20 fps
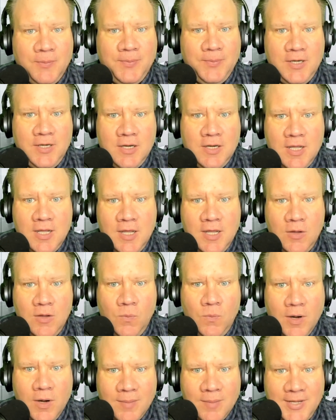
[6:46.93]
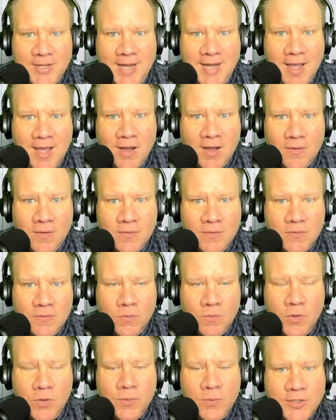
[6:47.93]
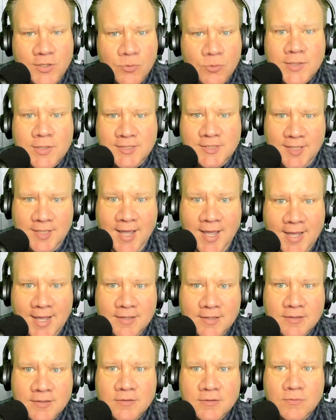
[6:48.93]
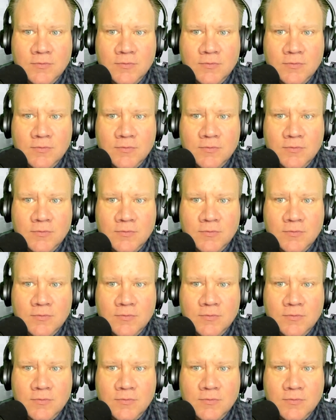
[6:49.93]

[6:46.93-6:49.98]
But where am I now? What are we doing today?